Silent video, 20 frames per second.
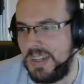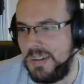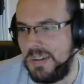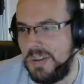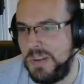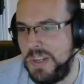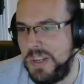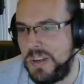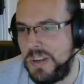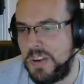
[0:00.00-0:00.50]

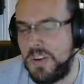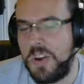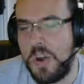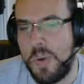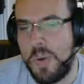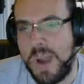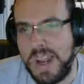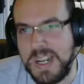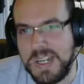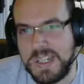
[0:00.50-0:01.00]
You could go
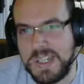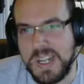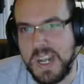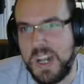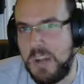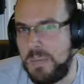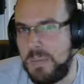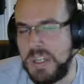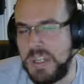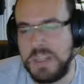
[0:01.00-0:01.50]

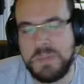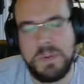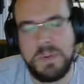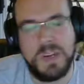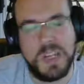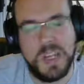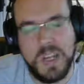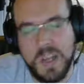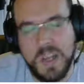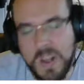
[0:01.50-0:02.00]
Intel, but you're
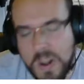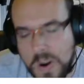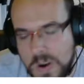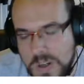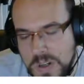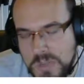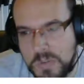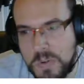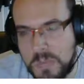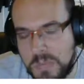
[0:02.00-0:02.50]
spending
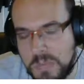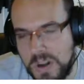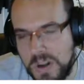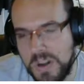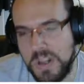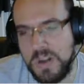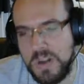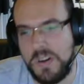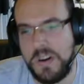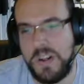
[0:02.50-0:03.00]
loads more
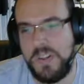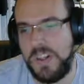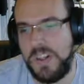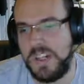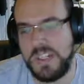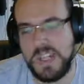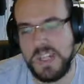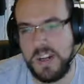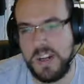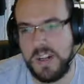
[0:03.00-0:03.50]
money on like the
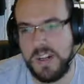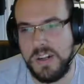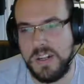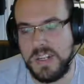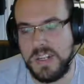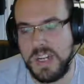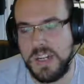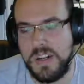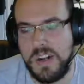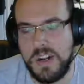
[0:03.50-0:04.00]

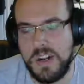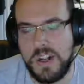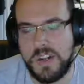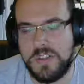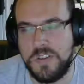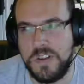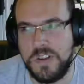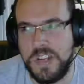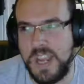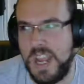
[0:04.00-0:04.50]

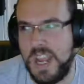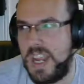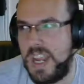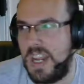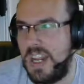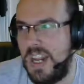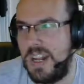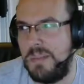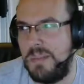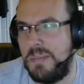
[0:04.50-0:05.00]

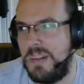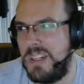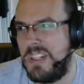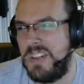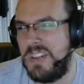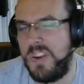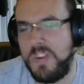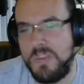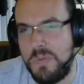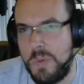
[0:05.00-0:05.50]
10900K, but it's
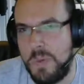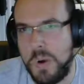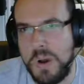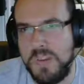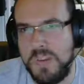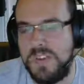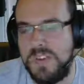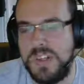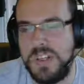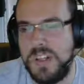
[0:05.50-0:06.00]
not
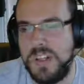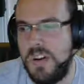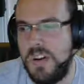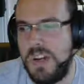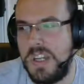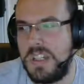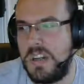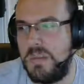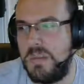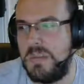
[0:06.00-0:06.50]
worth it. The only
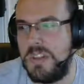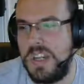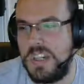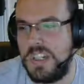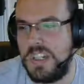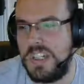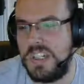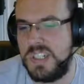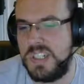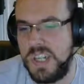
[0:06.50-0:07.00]
time you
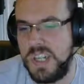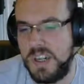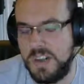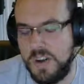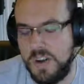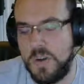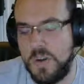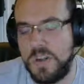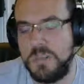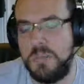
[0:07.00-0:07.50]
actually see a
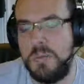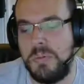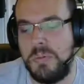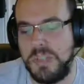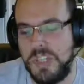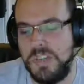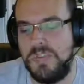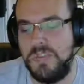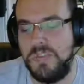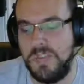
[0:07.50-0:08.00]
noticeable
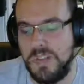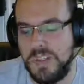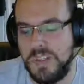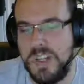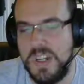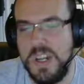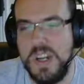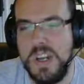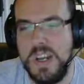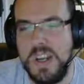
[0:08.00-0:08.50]
difference
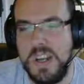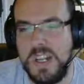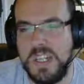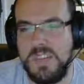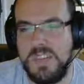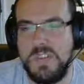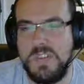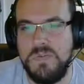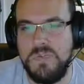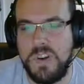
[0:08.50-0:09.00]
is
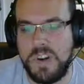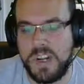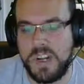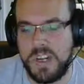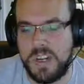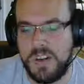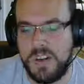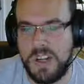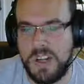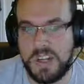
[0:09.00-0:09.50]
if you're
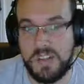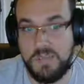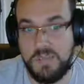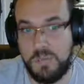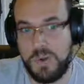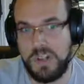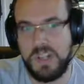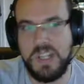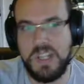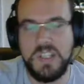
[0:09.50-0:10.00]
running like
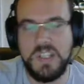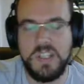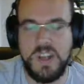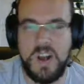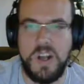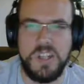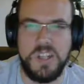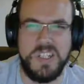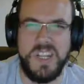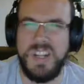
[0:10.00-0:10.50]
one of these
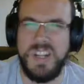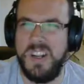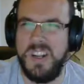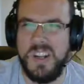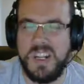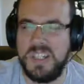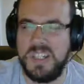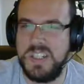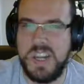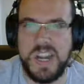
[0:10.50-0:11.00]
cards at
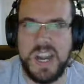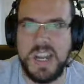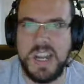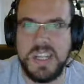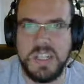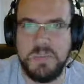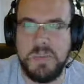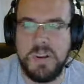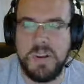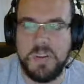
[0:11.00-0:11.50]

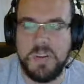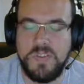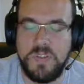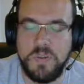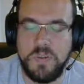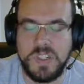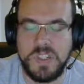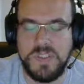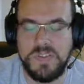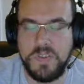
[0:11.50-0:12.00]
1080p or
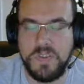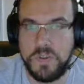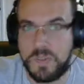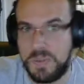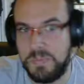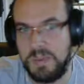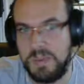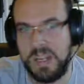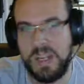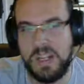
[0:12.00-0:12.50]

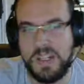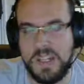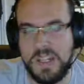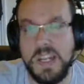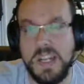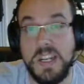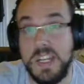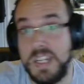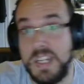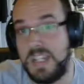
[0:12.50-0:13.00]

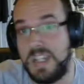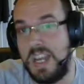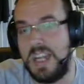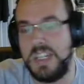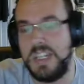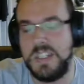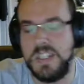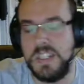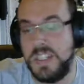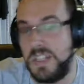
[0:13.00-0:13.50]
1440p in this case,
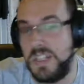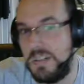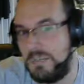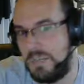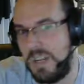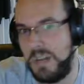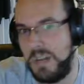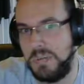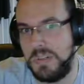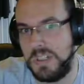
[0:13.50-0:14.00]
because it can
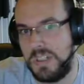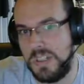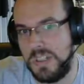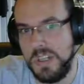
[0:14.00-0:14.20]
be able to